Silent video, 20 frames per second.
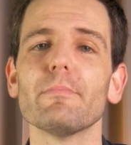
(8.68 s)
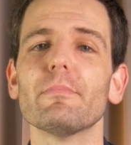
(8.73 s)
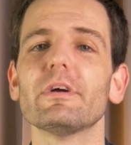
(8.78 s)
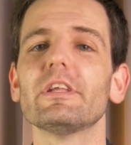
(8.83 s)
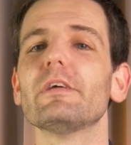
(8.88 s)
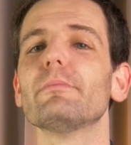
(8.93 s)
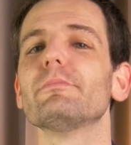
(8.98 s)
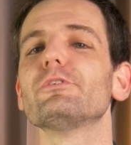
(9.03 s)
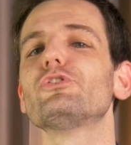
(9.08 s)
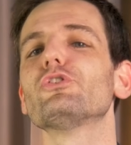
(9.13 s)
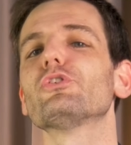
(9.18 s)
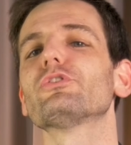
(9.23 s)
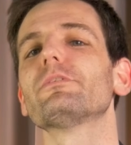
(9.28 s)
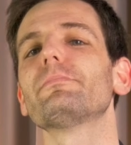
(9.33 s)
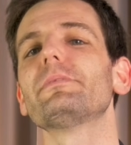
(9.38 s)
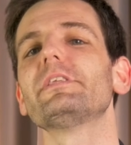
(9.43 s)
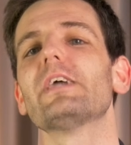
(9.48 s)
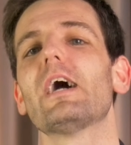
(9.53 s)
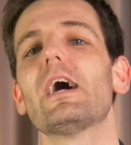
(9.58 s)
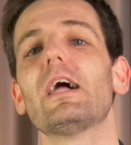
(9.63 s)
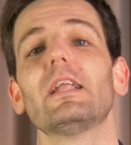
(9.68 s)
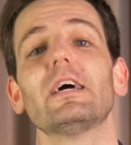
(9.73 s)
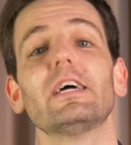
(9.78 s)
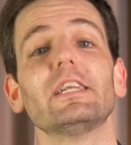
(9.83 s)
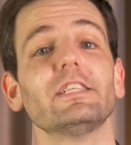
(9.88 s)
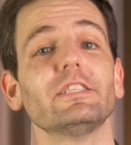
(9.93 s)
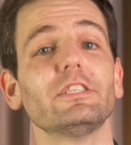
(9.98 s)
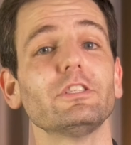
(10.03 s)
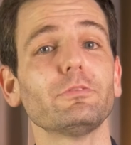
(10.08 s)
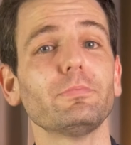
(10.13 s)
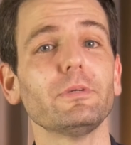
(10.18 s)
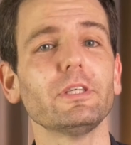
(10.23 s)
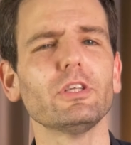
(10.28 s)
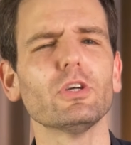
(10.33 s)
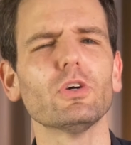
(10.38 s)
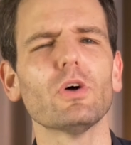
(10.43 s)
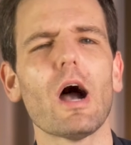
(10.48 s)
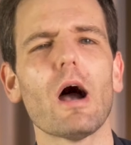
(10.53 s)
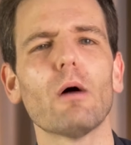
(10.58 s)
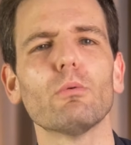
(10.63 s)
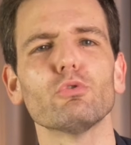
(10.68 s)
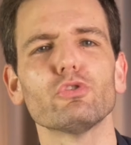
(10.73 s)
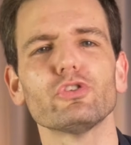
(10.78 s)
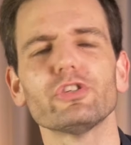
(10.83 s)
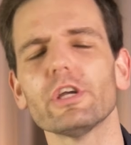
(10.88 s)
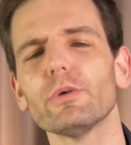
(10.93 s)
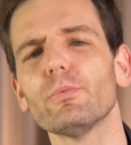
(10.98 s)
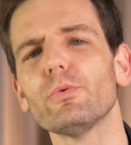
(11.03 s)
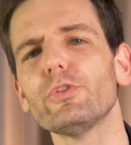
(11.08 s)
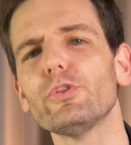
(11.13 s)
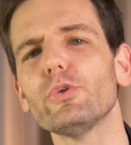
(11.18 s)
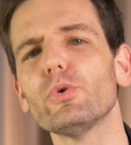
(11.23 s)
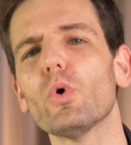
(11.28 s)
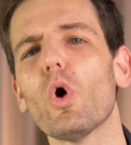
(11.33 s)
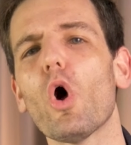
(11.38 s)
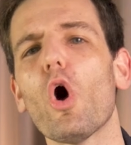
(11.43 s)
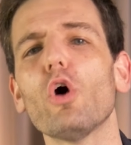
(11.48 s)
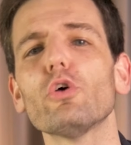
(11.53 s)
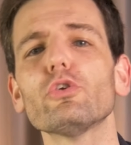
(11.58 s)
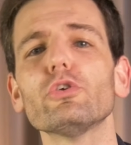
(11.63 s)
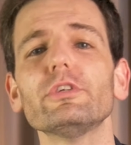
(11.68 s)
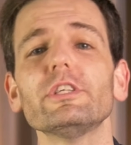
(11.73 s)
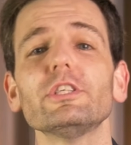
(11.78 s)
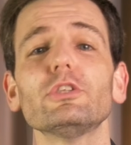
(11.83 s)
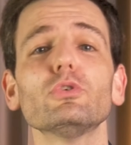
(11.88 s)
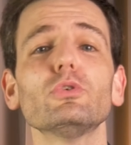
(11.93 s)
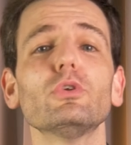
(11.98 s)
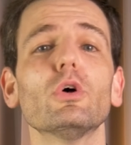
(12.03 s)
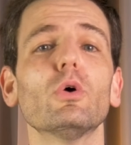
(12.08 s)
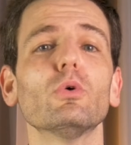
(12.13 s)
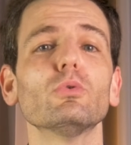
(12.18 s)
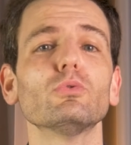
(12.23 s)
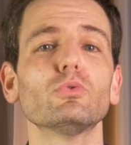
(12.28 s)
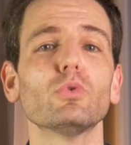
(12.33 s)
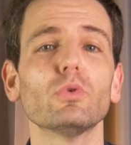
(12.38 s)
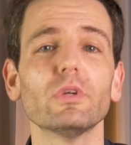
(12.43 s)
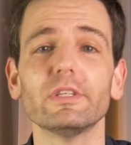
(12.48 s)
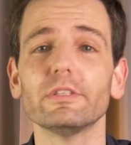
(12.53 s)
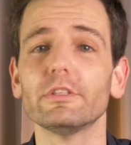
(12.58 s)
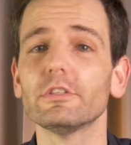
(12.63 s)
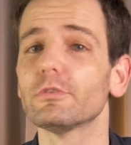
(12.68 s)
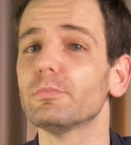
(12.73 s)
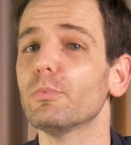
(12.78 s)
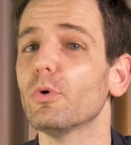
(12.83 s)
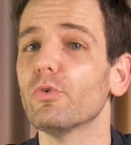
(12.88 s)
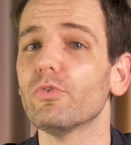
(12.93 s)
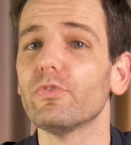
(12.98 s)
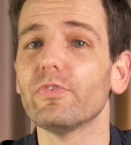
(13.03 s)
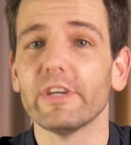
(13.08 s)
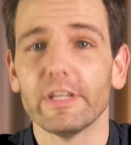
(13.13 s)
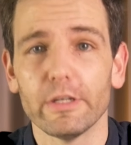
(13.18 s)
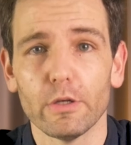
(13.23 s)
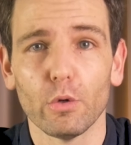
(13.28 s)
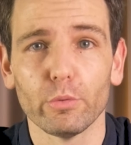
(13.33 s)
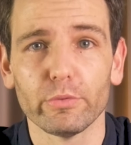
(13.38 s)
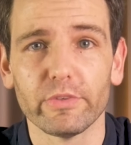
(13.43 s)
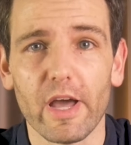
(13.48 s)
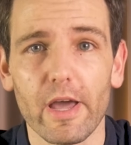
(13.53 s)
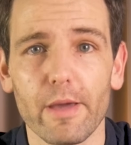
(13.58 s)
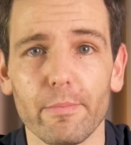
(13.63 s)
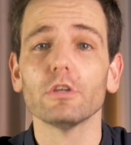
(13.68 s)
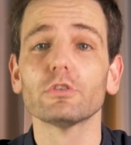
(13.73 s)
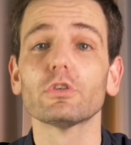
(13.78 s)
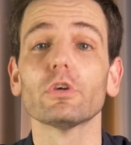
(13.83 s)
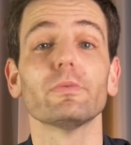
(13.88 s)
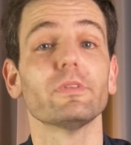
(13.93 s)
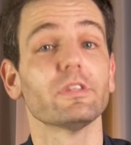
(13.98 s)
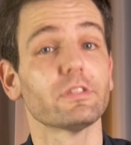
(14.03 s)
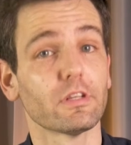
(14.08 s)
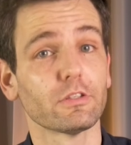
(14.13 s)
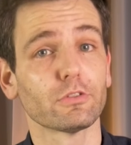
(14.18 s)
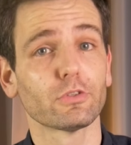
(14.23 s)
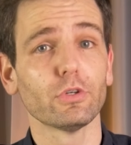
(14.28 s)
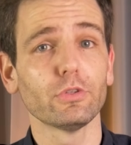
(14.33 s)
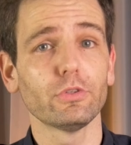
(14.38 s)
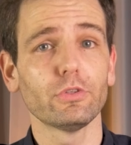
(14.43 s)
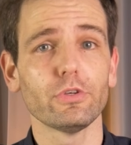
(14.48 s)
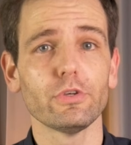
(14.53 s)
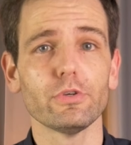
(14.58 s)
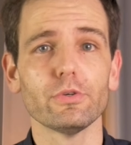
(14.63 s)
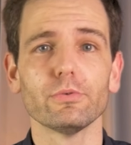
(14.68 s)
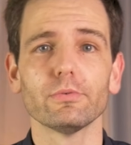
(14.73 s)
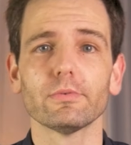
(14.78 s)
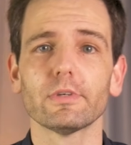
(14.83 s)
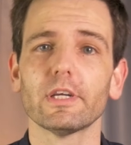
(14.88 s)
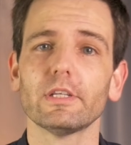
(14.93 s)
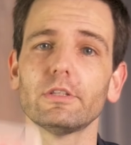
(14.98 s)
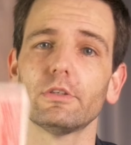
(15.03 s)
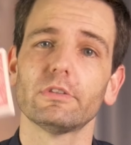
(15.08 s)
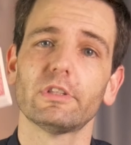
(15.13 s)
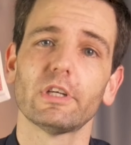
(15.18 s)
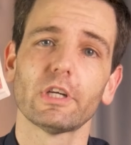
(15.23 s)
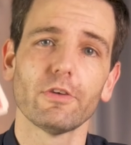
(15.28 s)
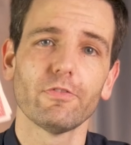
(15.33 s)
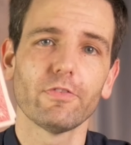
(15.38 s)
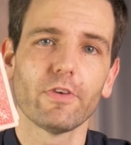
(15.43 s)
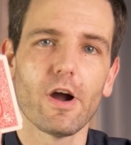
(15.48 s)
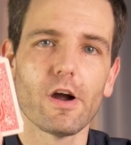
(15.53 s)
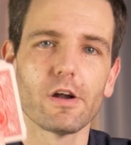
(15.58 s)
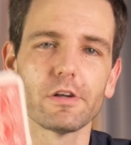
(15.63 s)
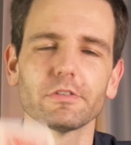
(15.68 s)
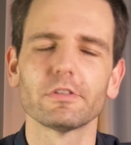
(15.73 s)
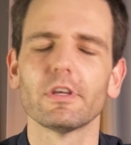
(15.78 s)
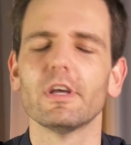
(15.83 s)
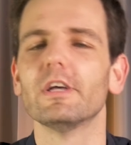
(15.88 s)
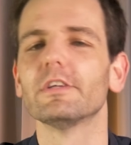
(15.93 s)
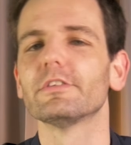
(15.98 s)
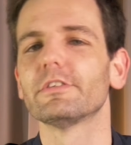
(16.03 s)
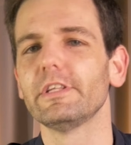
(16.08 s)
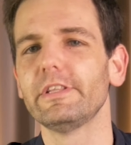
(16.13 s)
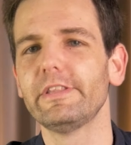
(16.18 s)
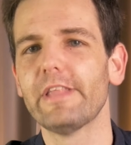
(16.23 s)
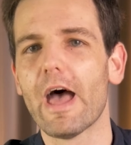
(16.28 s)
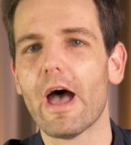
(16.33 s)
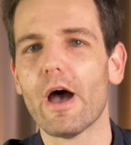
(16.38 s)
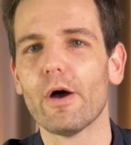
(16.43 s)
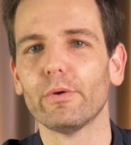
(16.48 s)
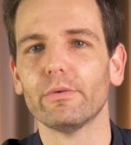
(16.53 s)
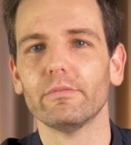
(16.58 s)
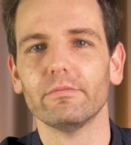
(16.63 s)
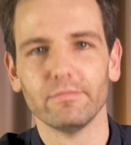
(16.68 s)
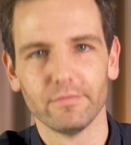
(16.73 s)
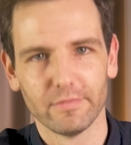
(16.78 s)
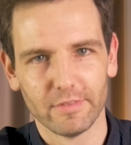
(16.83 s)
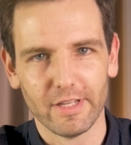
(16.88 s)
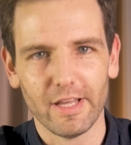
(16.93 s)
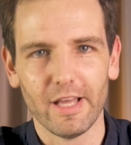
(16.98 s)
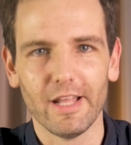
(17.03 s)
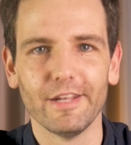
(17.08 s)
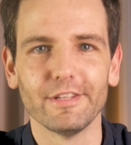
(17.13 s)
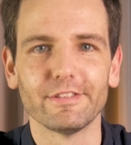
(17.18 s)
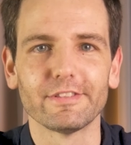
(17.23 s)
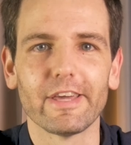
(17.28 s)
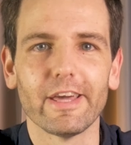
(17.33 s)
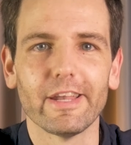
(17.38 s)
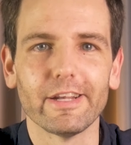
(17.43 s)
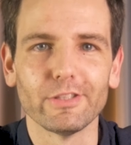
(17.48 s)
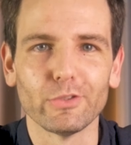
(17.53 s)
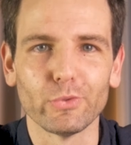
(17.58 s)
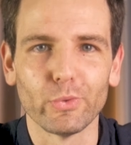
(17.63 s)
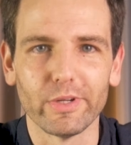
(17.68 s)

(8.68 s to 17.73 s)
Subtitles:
my name is Josep Vidal, and in this video I will share with you all you need to know to learn this move in no time. So if this sounds good to you, get your deck of cards, sit down, and let's get into